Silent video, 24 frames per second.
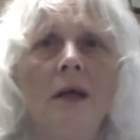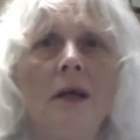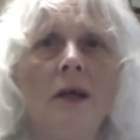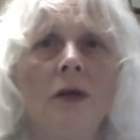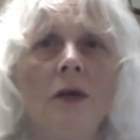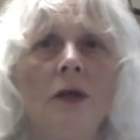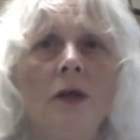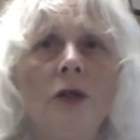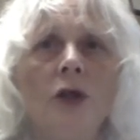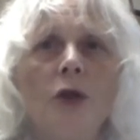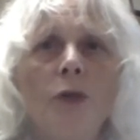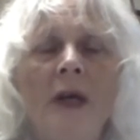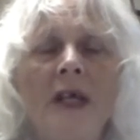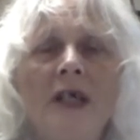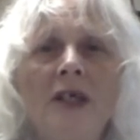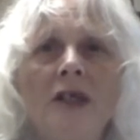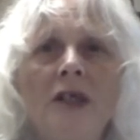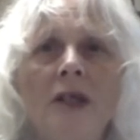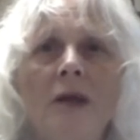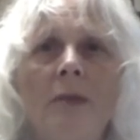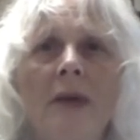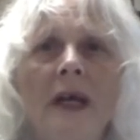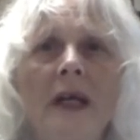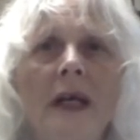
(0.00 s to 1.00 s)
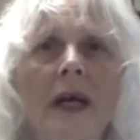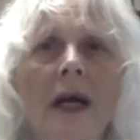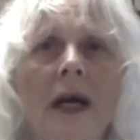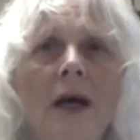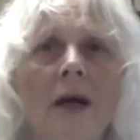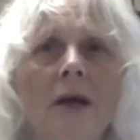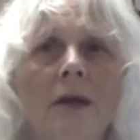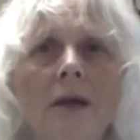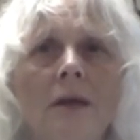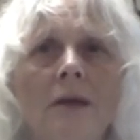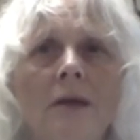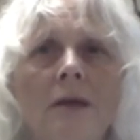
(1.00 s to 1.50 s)
go and splash the money
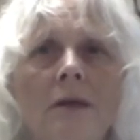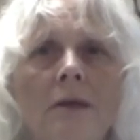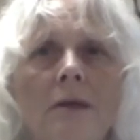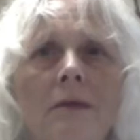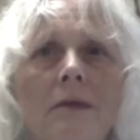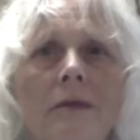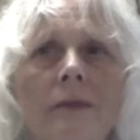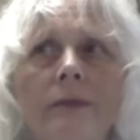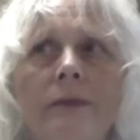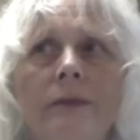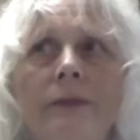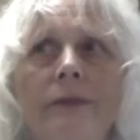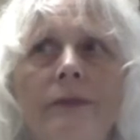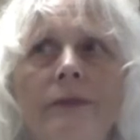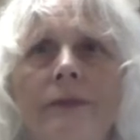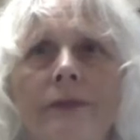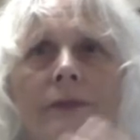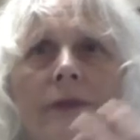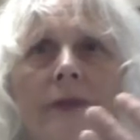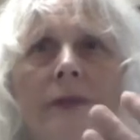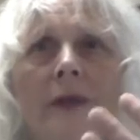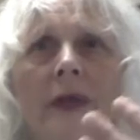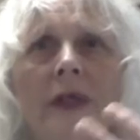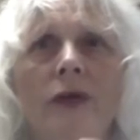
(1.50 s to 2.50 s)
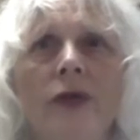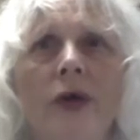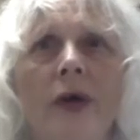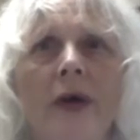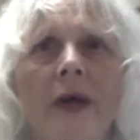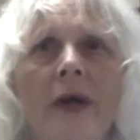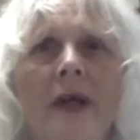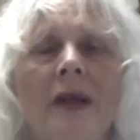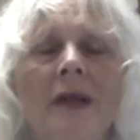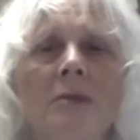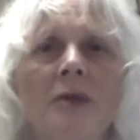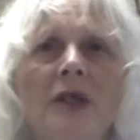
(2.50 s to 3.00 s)
out on
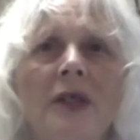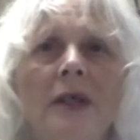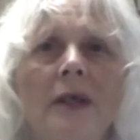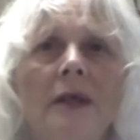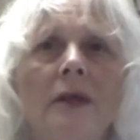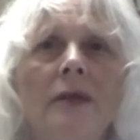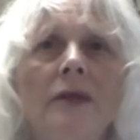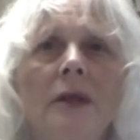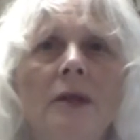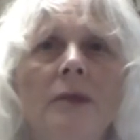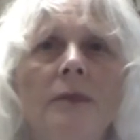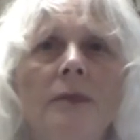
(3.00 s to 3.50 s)
enjoying themselves.